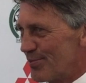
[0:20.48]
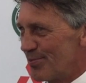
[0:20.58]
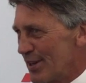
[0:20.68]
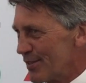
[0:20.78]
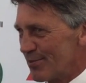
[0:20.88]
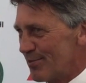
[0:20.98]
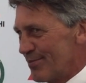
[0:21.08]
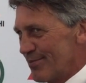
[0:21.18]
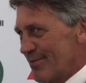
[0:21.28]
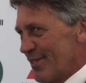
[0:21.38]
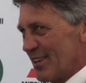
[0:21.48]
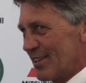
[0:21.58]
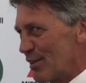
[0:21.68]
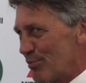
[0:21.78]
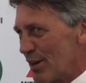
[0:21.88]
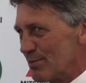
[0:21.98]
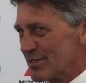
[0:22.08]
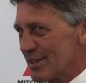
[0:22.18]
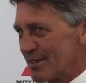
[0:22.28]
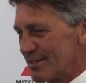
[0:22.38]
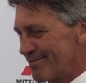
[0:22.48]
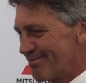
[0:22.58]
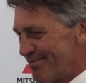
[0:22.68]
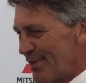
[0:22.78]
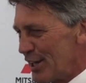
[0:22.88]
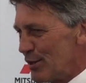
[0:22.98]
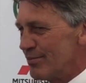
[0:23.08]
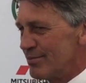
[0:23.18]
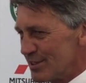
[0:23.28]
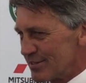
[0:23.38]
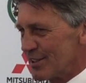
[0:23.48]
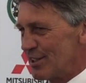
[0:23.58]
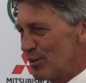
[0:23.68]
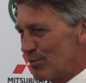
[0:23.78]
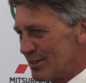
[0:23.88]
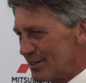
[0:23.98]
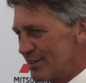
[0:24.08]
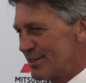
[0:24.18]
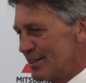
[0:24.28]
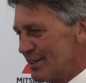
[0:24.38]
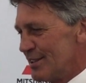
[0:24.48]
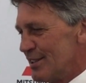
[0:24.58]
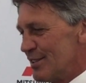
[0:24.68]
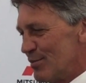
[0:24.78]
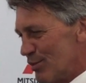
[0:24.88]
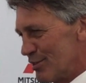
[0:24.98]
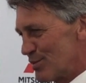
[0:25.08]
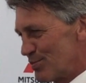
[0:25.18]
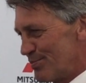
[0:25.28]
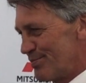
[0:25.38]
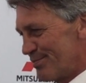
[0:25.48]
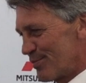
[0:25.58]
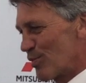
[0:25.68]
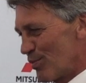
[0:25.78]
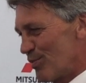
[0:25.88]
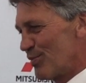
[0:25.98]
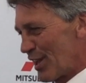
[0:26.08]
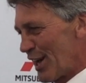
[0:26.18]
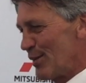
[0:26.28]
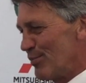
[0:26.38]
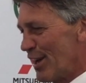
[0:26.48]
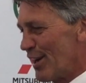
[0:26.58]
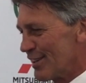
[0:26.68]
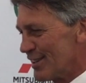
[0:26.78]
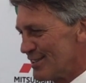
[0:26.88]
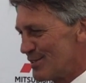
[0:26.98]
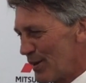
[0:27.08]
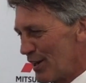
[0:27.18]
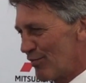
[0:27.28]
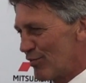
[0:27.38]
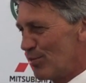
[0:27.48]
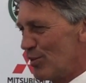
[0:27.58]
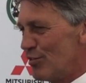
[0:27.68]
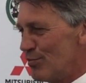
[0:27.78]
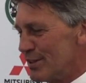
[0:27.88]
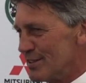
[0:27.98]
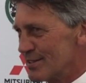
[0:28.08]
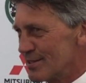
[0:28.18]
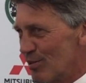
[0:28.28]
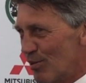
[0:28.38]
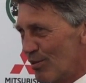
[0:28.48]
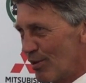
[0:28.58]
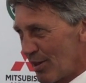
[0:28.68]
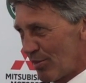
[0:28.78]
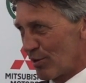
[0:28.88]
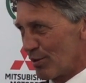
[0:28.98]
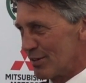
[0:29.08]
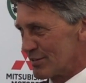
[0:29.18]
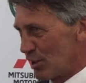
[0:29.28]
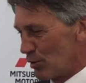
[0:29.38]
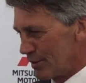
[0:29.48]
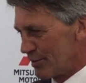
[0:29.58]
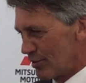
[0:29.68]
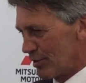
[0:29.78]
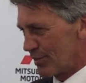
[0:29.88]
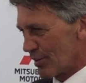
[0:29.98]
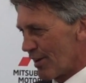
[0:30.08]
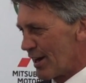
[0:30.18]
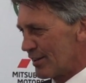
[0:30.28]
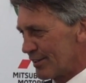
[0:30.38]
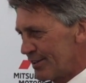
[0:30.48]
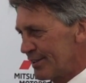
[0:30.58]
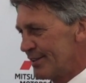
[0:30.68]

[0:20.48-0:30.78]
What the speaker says: But yeah, that made him just a little bit more tamed down in his powerful movements. Or I thought it was a little bit to the ground.